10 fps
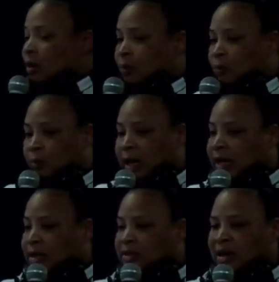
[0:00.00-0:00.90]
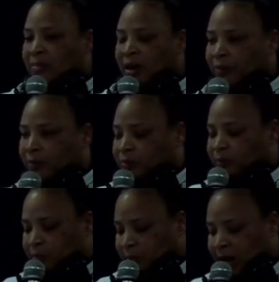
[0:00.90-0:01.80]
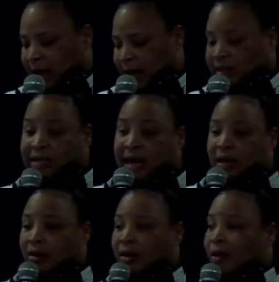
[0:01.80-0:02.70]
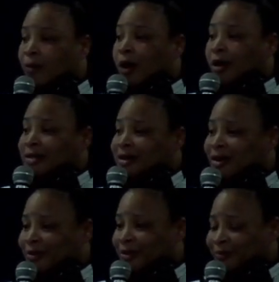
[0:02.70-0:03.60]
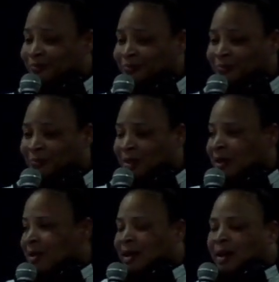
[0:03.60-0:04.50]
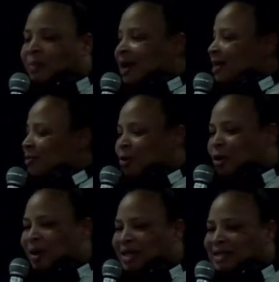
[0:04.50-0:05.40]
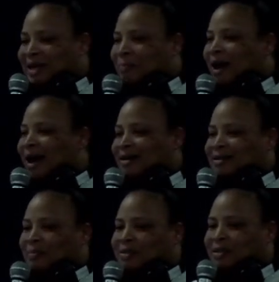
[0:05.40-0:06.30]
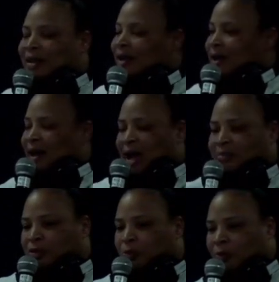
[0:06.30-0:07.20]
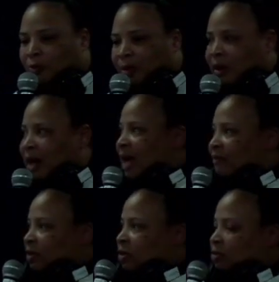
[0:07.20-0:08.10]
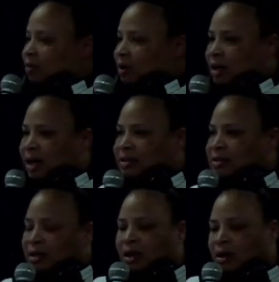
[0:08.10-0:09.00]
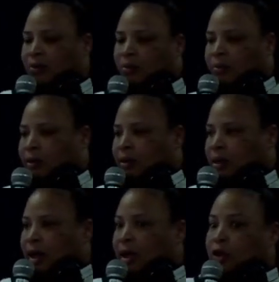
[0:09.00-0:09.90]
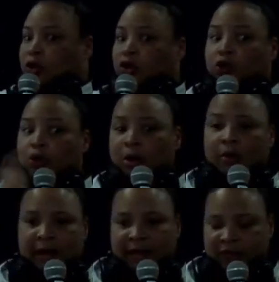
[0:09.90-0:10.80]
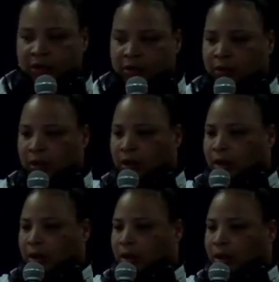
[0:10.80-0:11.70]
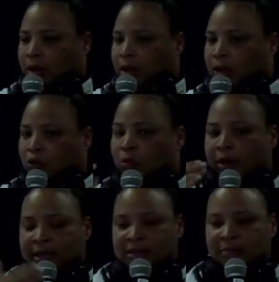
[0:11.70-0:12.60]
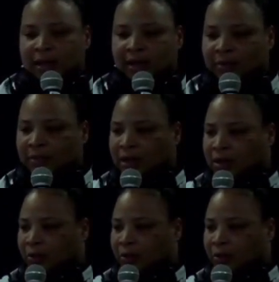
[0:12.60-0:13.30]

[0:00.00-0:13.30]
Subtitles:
He didn't take my, because I had to learn how to walk and talk. But I kept going back to that pot because I'm superwoman. I have to do it. God say, no, you don't have to do it. You bring it to me and let me do it.